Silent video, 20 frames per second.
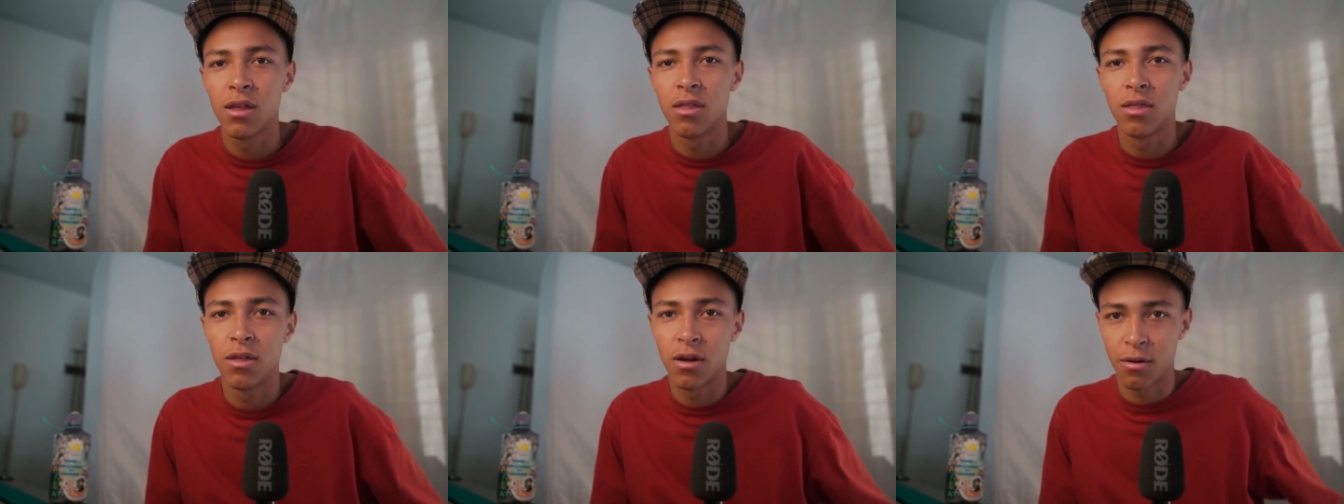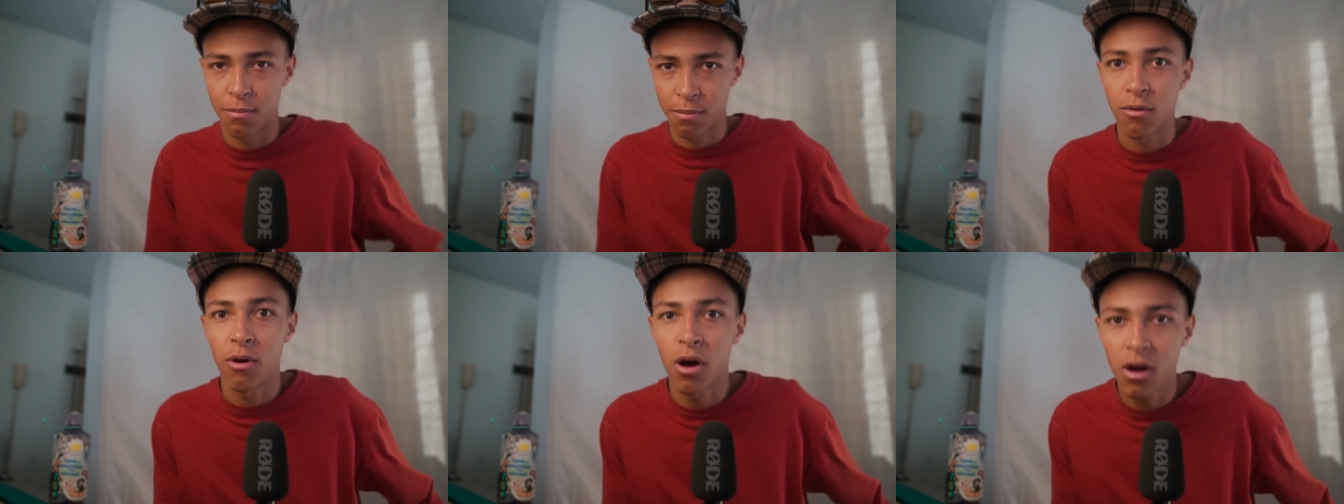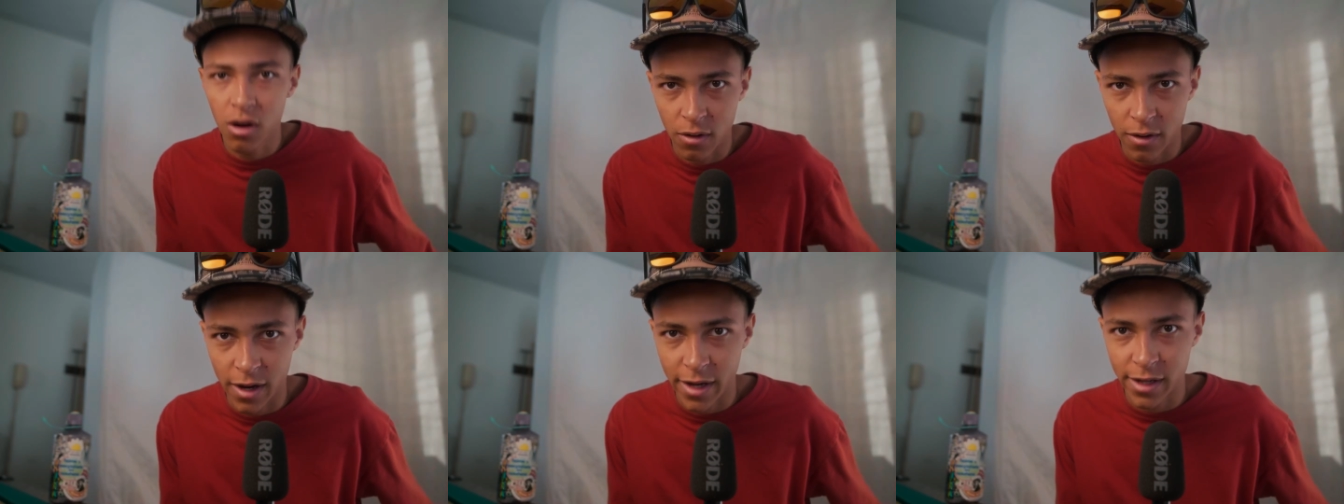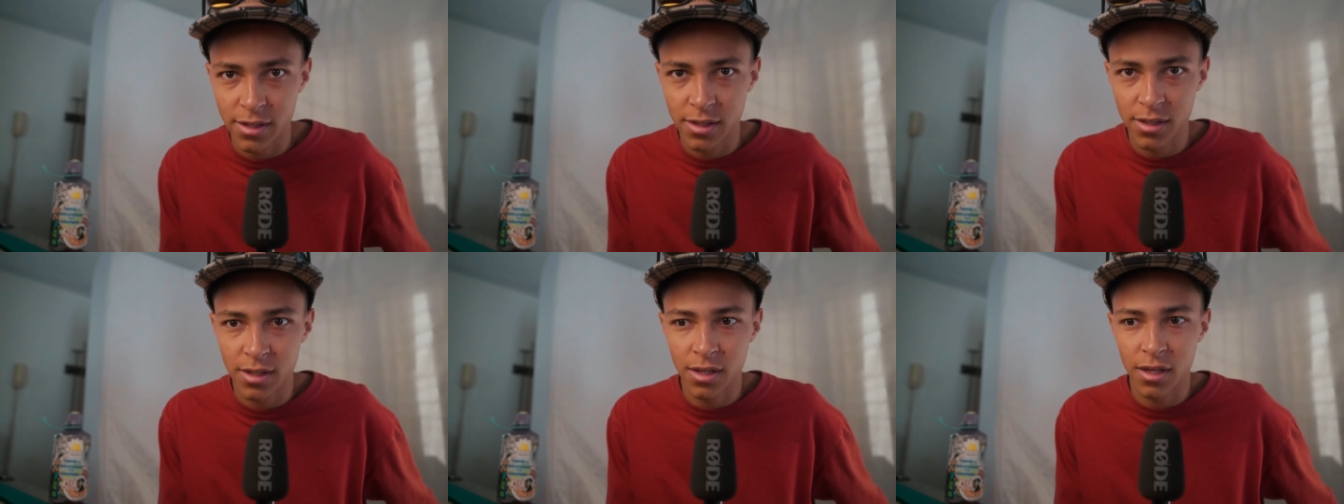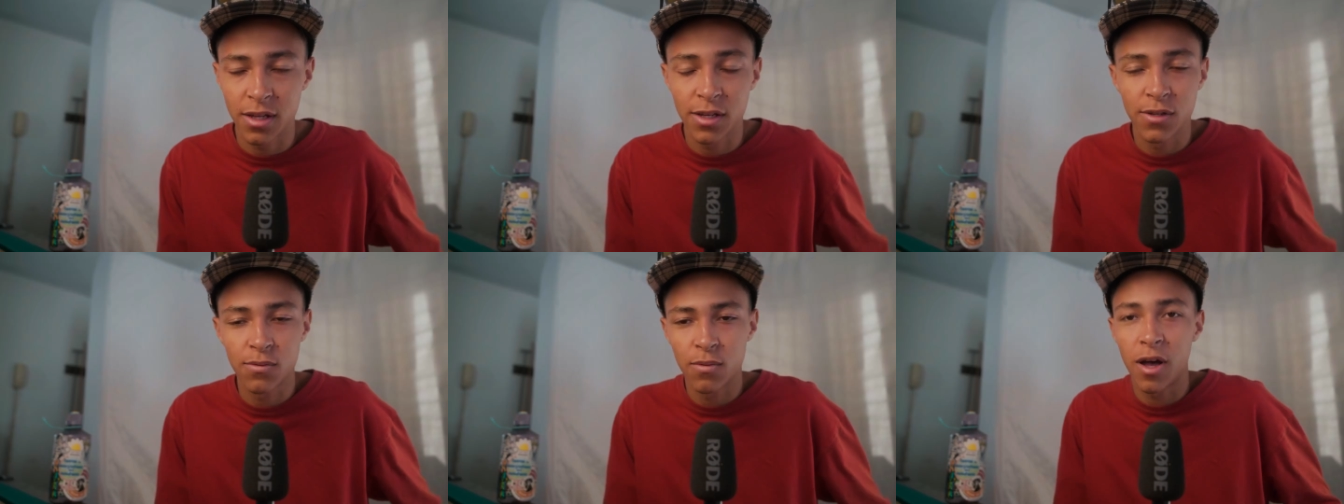their progress.
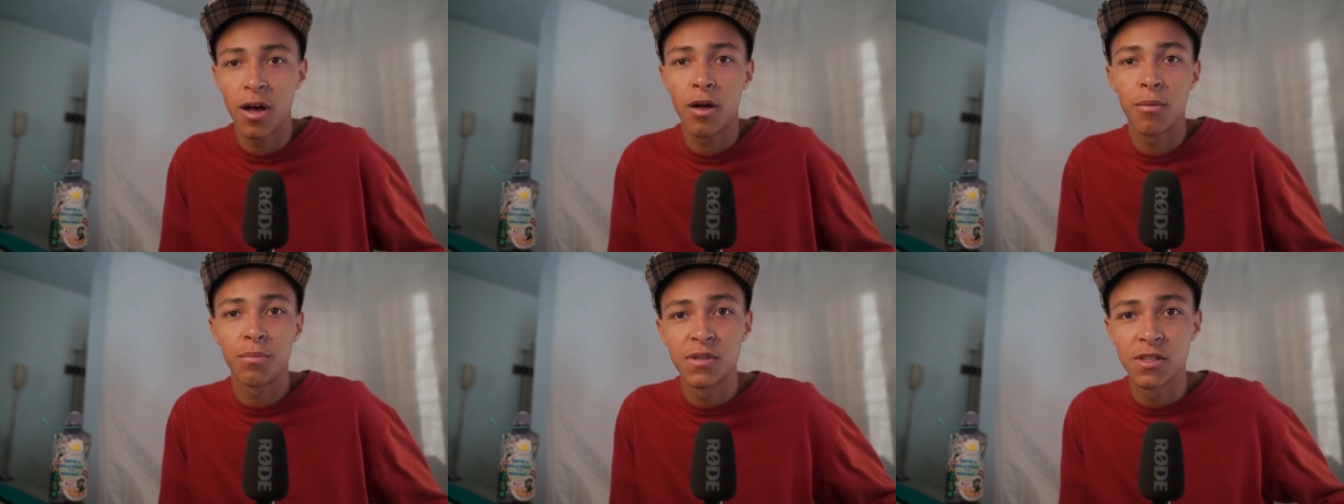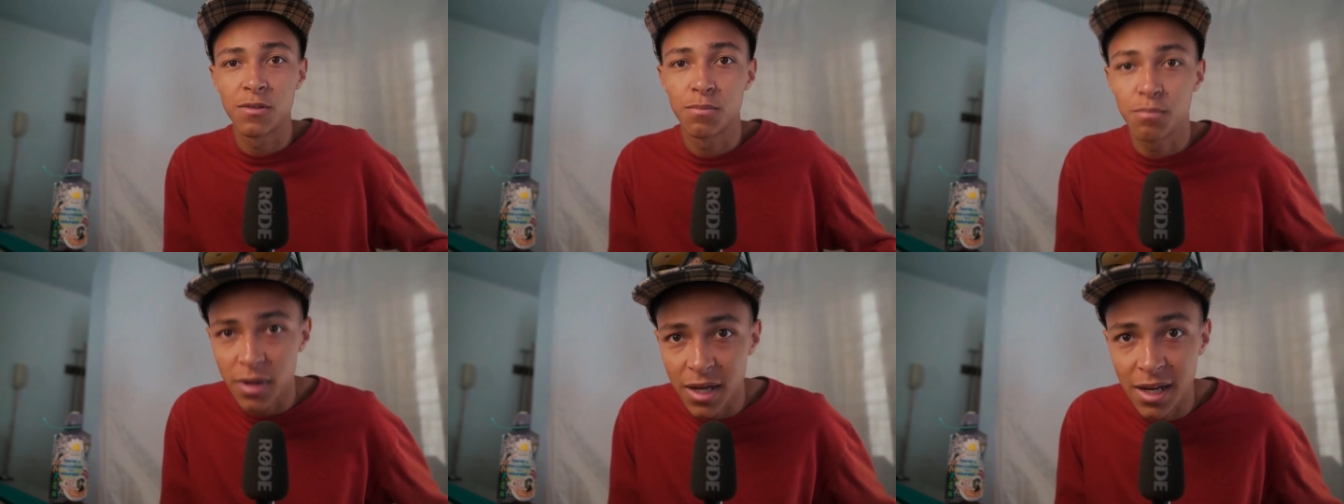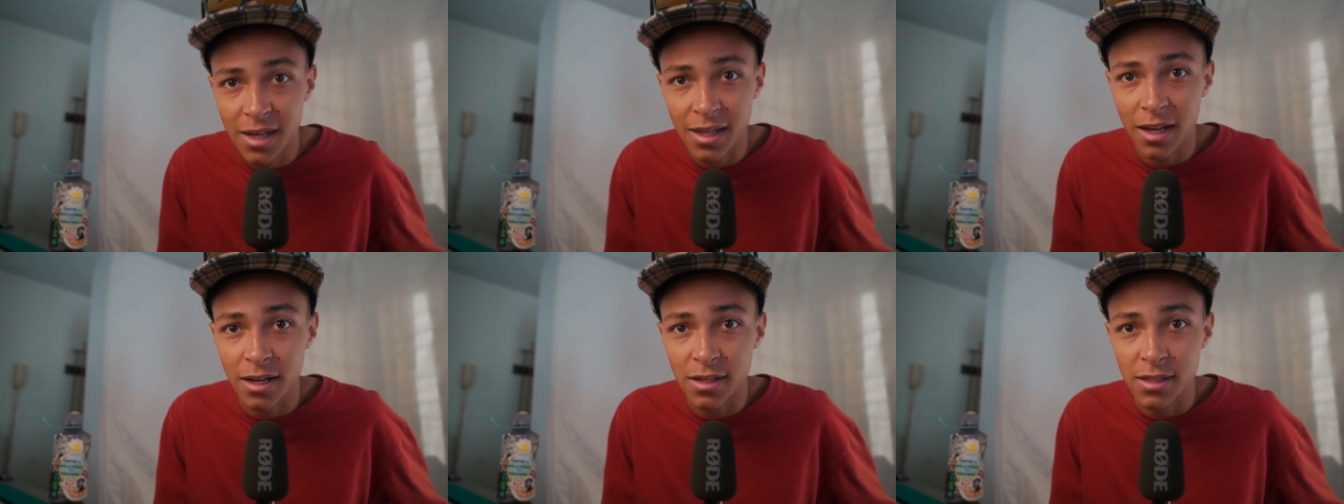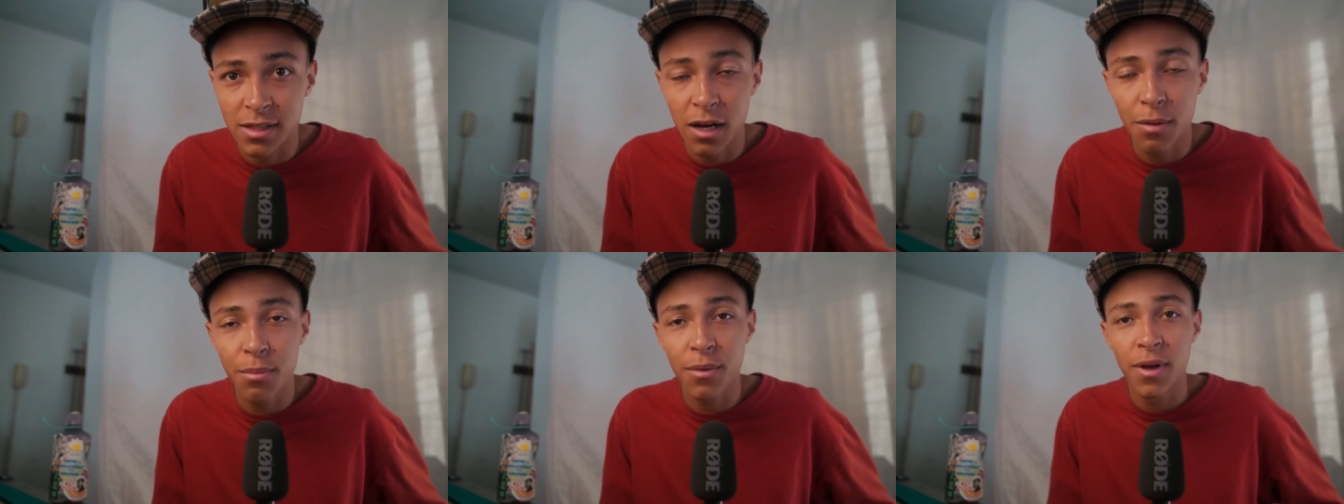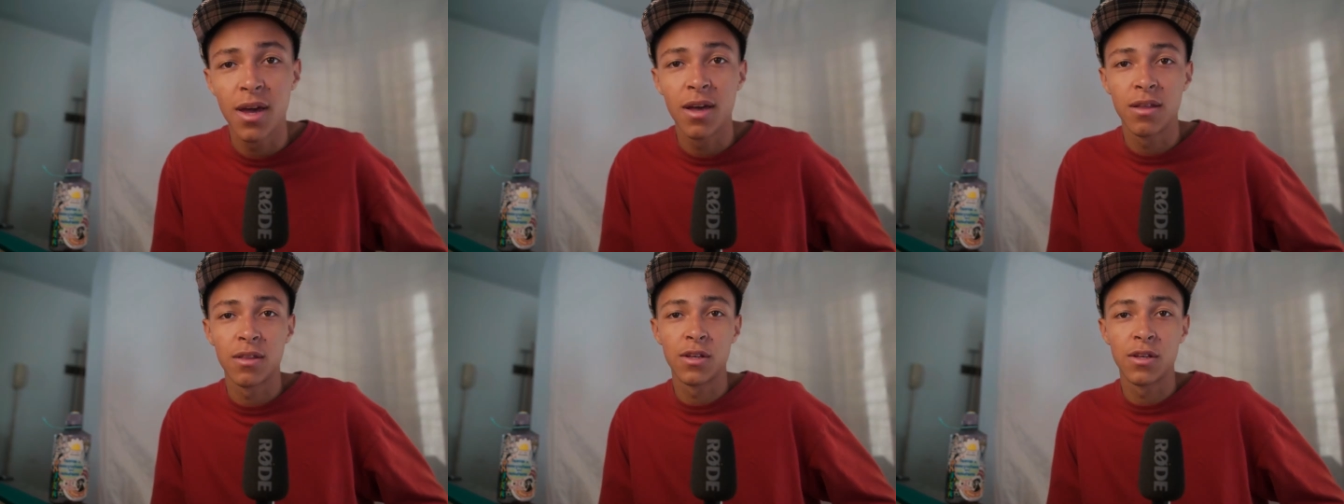This will help speed things up.